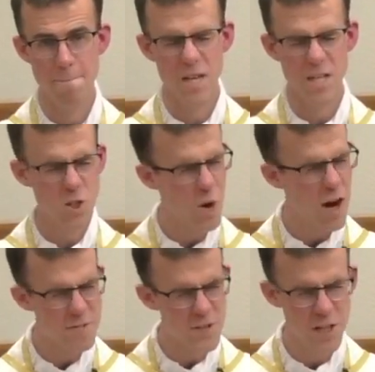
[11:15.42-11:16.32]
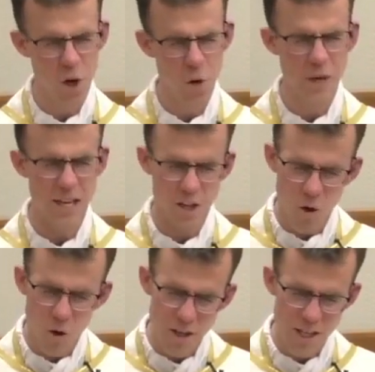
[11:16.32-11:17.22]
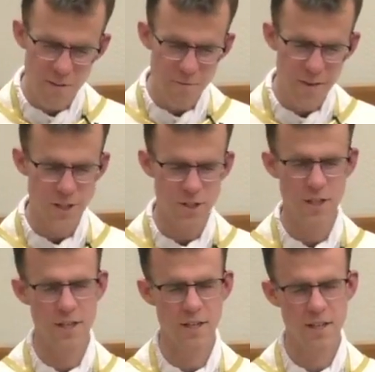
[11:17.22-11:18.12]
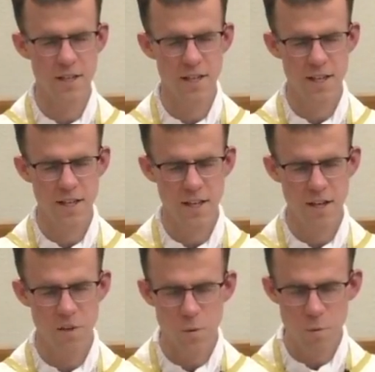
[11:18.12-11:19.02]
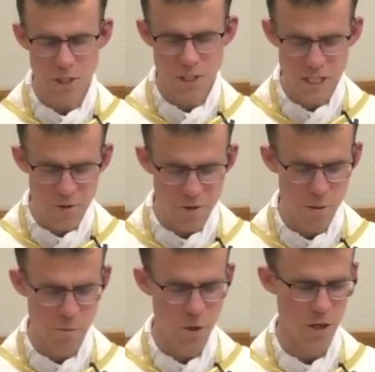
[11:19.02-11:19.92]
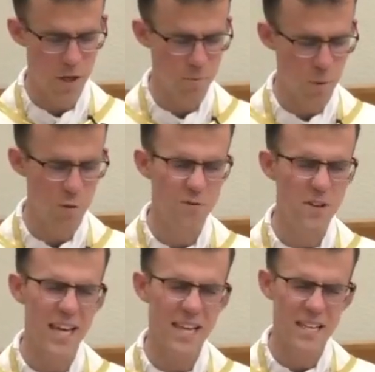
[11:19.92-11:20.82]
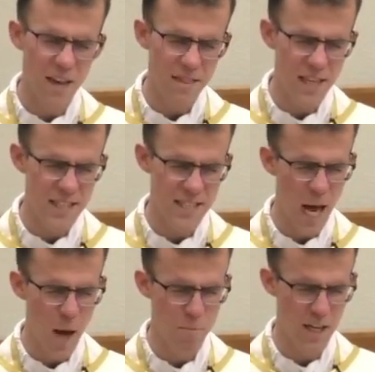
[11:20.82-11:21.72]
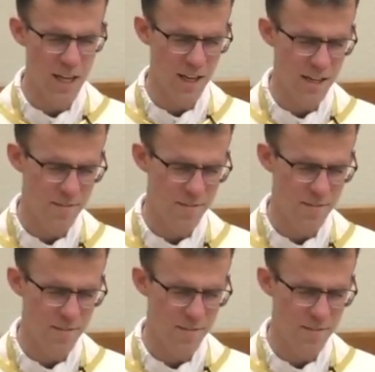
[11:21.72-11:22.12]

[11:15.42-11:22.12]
So often, though, we go to confession, we receive communion, but we feel like nothing's happening.